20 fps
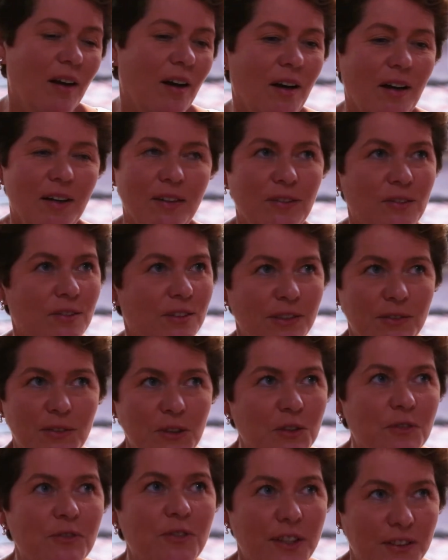Oh, look, he
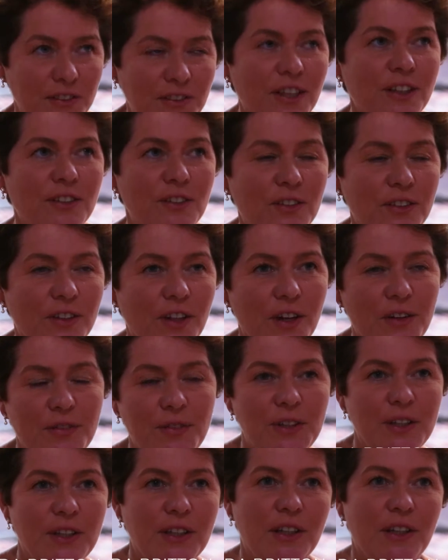was fantastic
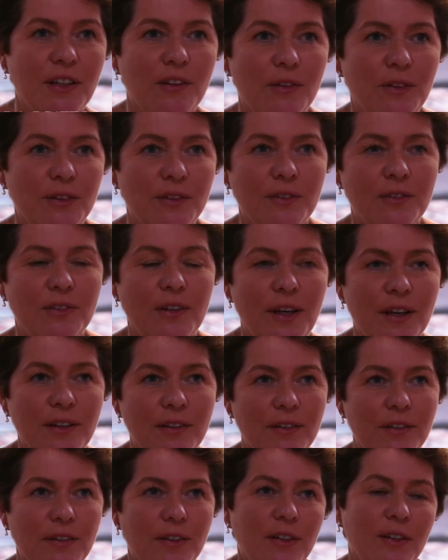over the year, and
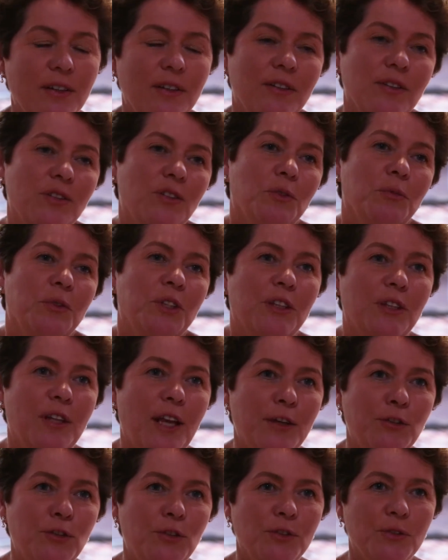to win the
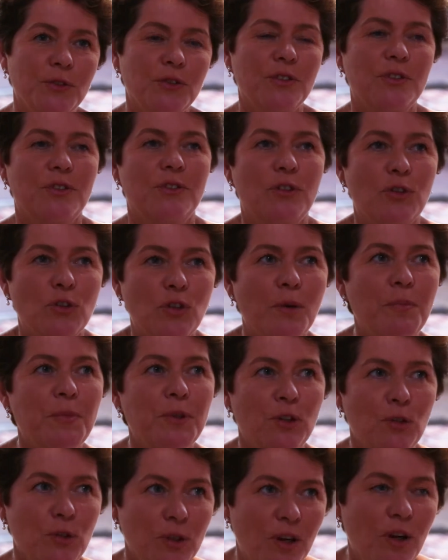Nationals to top
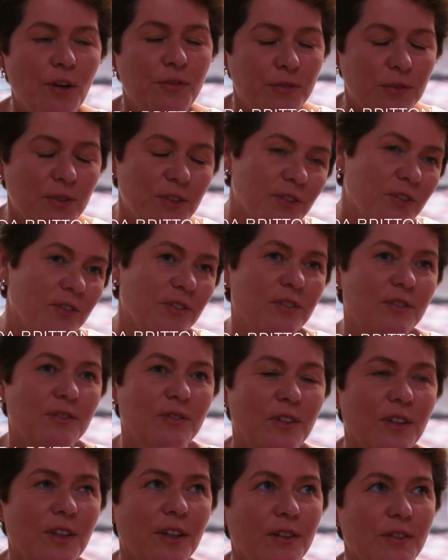it all off was,
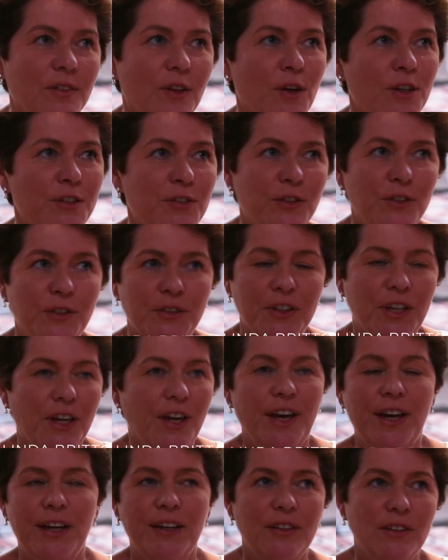you know, the icing on the
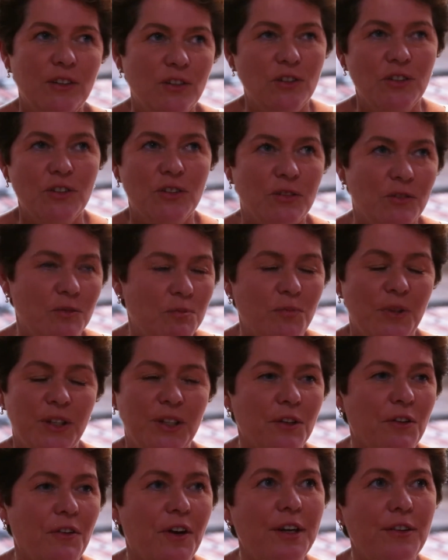cake. He's just
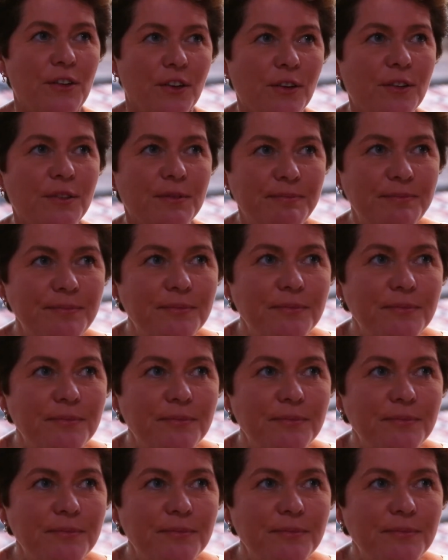been a great dog.